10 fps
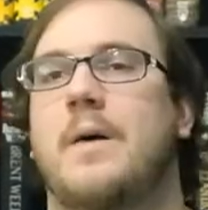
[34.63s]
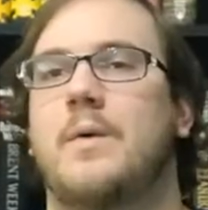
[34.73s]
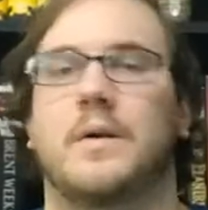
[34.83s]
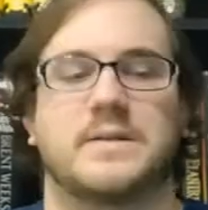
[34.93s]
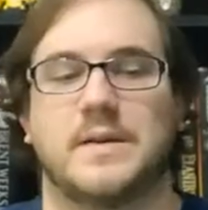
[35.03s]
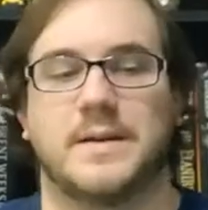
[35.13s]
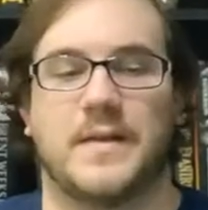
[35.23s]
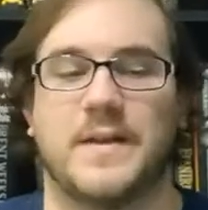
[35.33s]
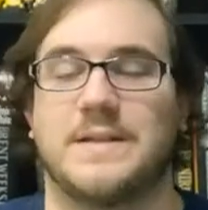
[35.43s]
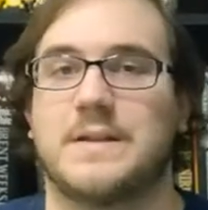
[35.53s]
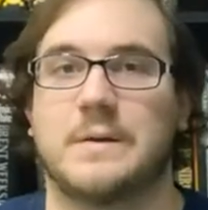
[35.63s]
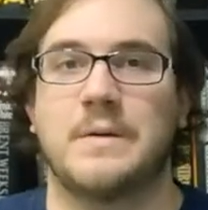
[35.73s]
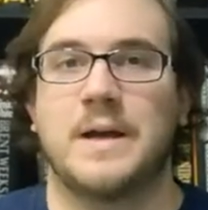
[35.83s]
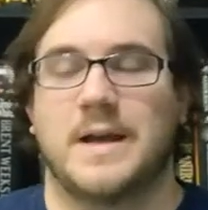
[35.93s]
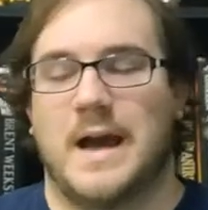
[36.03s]
who also did this
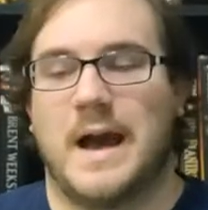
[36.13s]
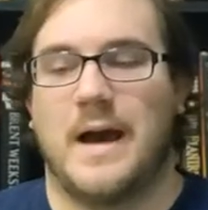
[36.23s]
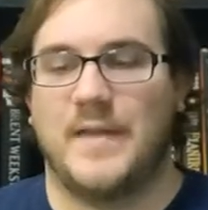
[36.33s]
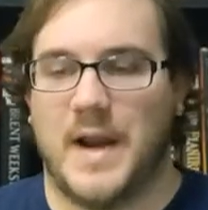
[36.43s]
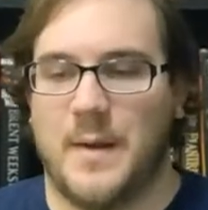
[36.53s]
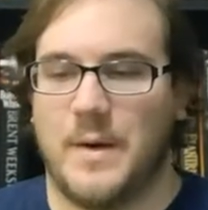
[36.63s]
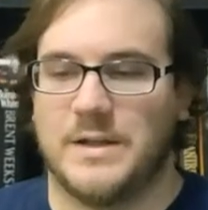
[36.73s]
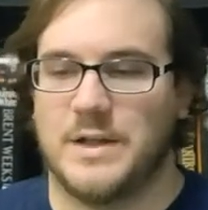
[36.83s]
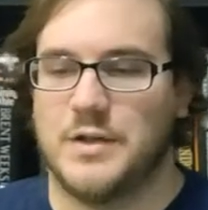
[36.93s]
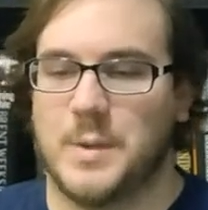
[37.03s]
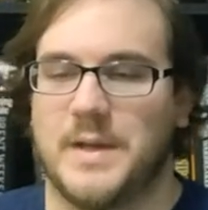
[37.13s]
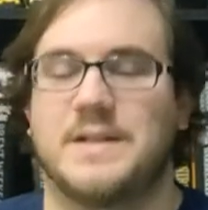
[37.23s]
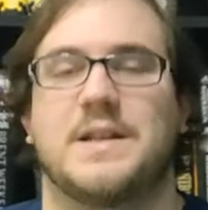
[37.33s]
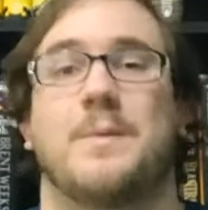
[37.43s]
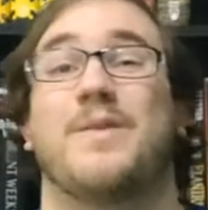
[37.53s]
too, that I watched and enjoyed
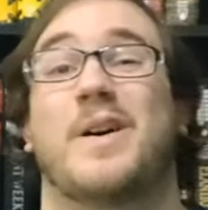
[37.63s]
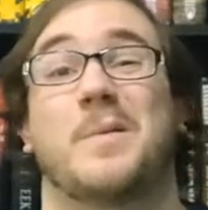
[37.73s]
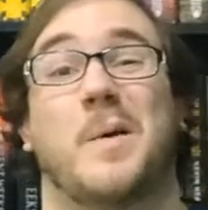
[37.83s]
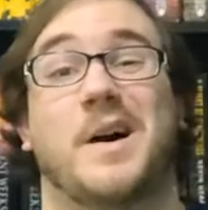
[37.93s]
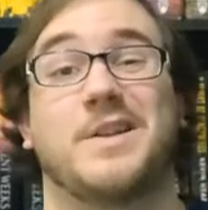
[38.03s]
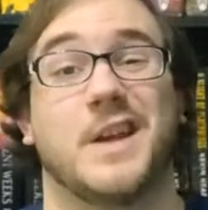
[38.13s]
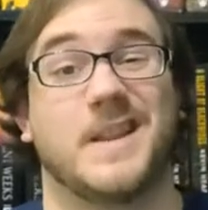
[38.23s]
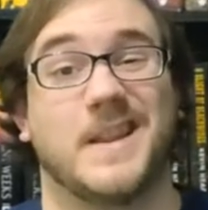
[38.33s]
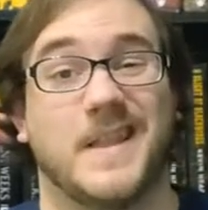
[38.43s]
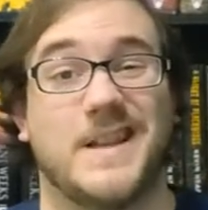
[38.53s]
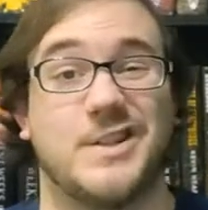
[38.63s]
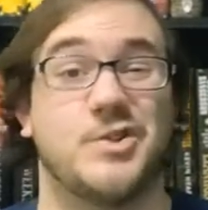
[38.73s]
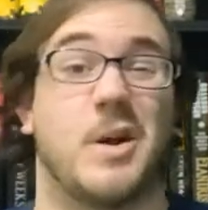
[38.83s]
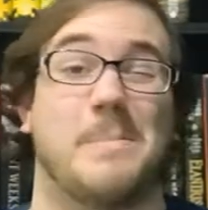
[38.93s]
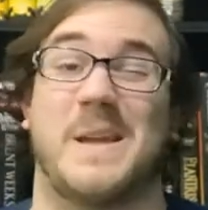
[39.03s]
because they were fun to watch. And then let's
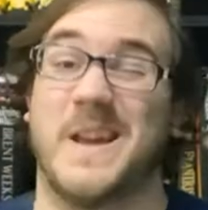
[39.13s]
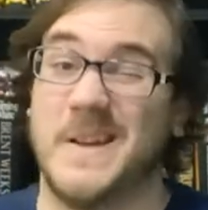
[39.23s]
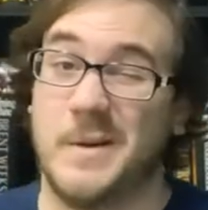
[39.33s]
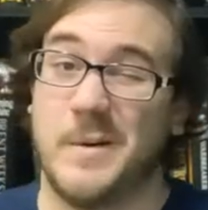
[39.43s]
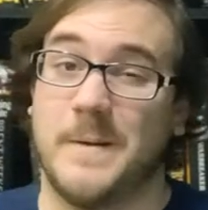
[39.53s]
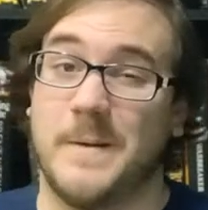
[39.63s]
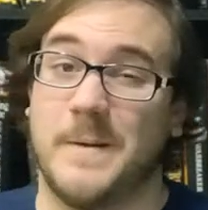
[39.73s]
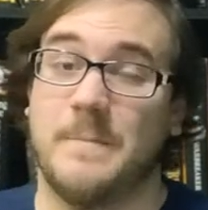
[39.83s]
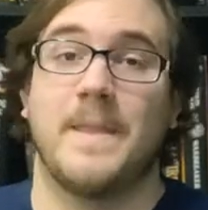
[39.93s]
jump into it.